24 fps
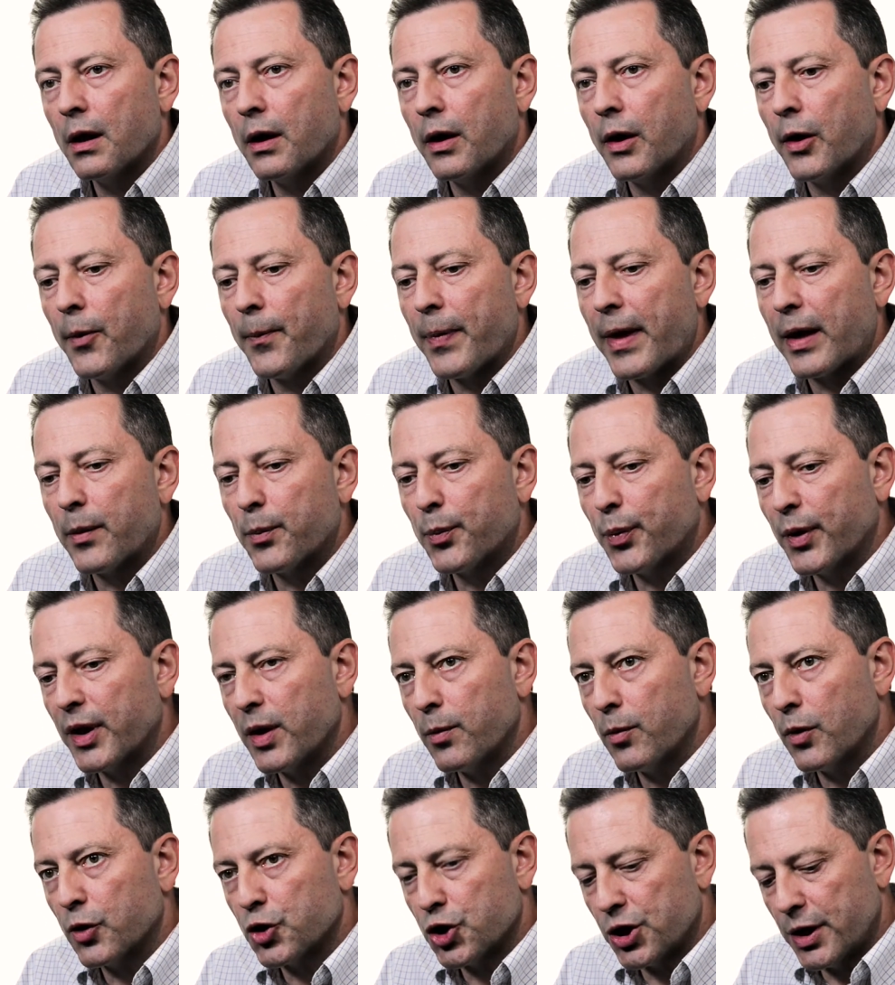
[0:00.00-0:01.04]
And
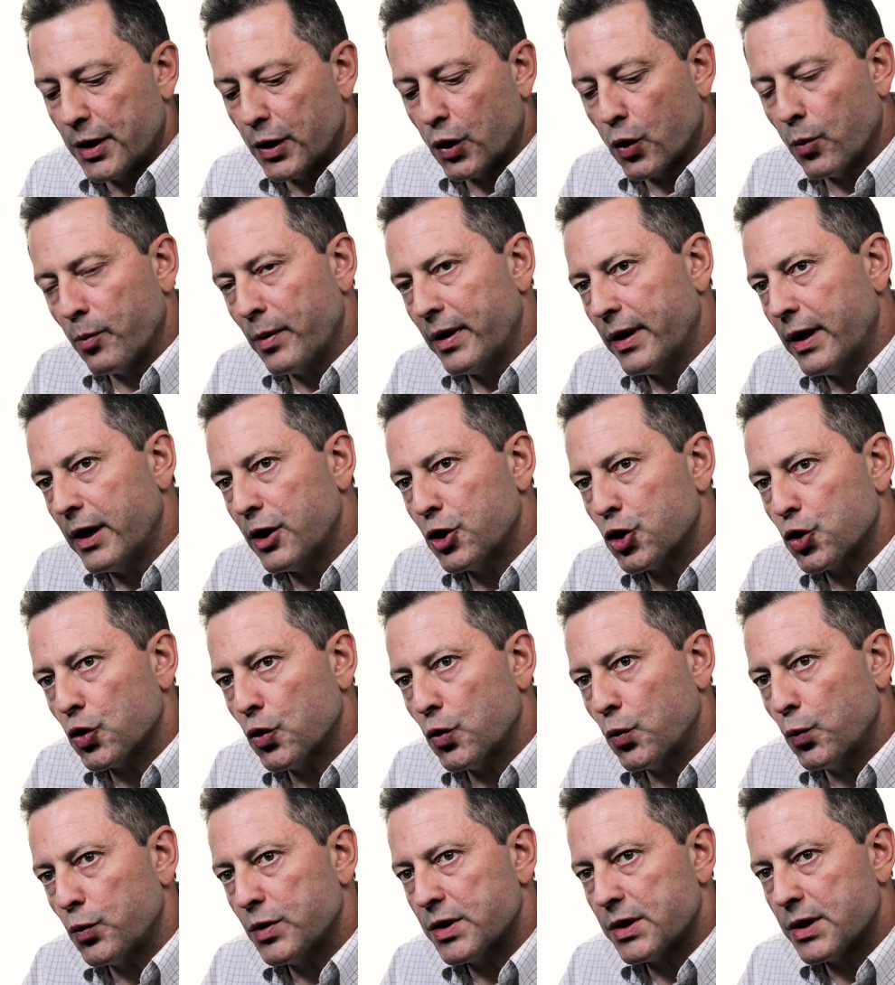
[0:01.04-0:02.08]
pretty much in
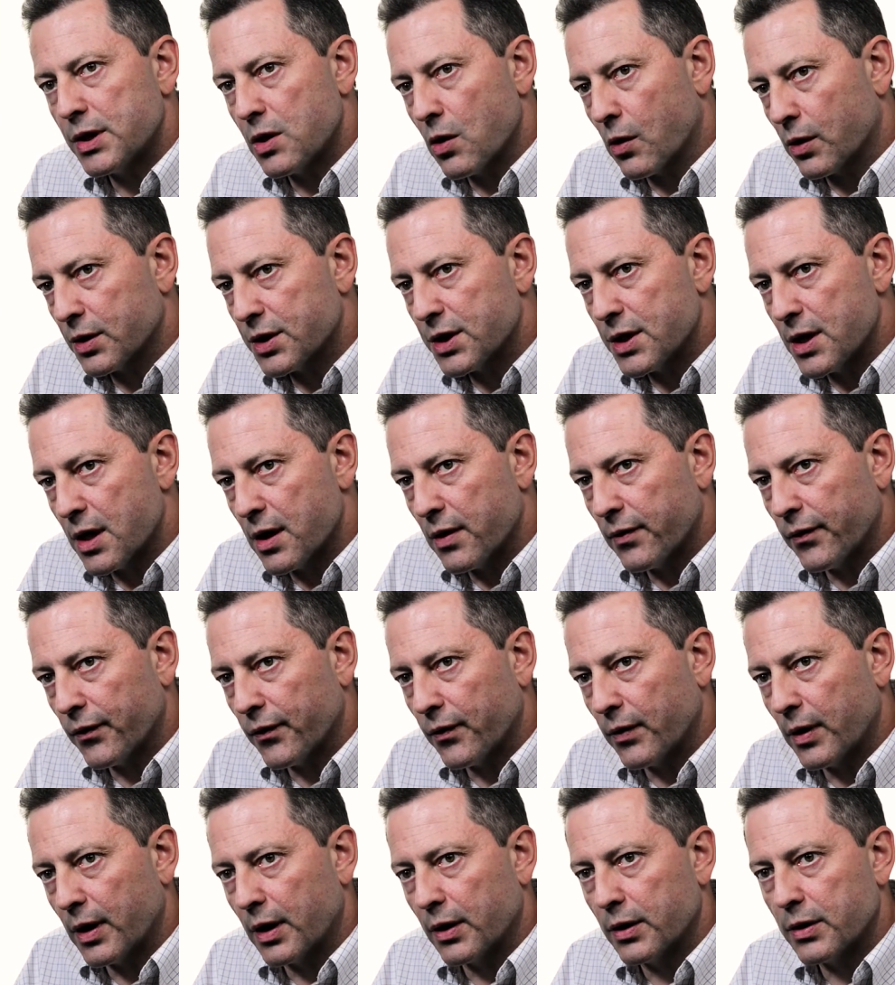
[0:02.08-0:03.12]
combination with the
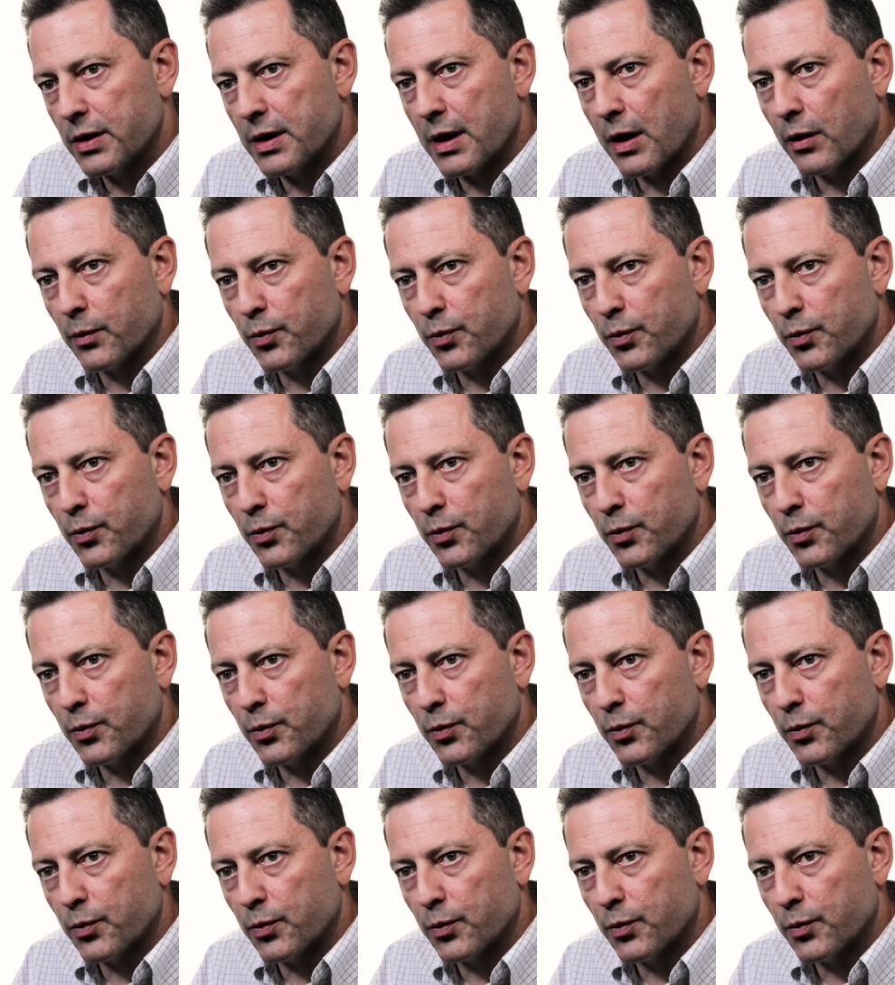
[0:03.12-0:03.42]
RTF and the